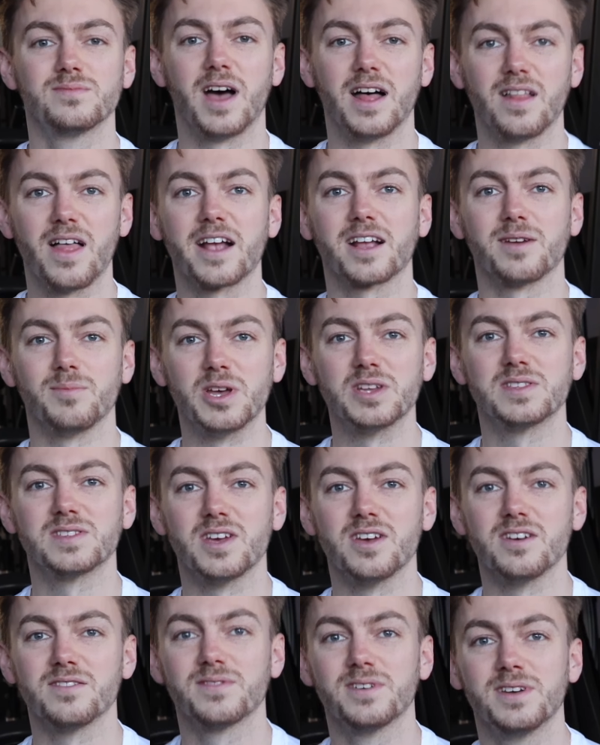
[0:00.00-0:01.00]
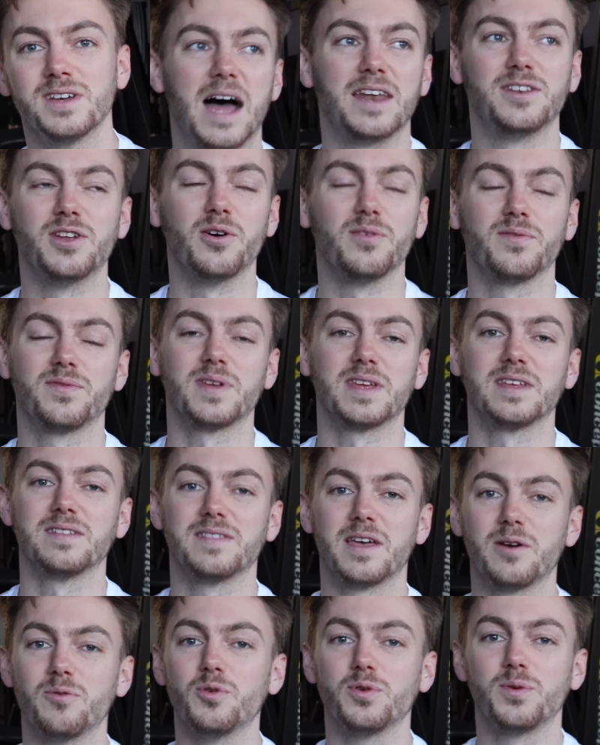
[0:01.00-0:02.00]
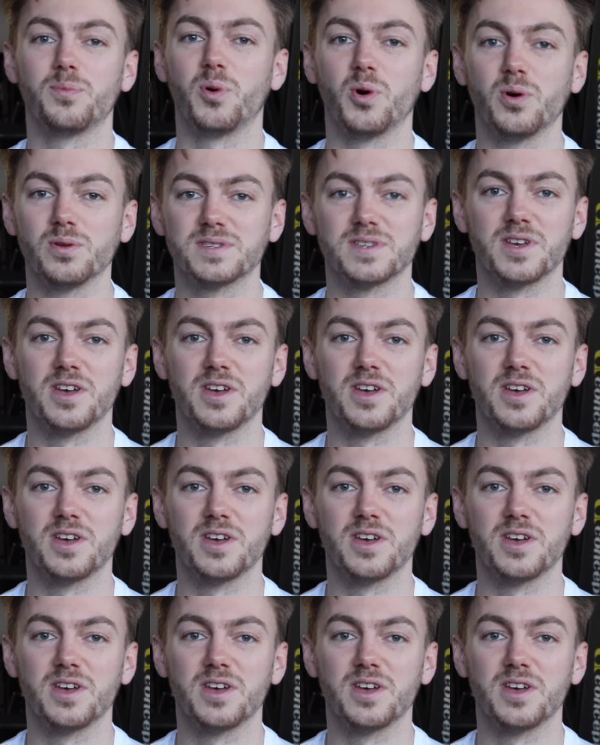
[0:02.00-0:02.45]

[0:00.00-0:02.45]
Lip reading: I like a bit of turf. I don't think they would put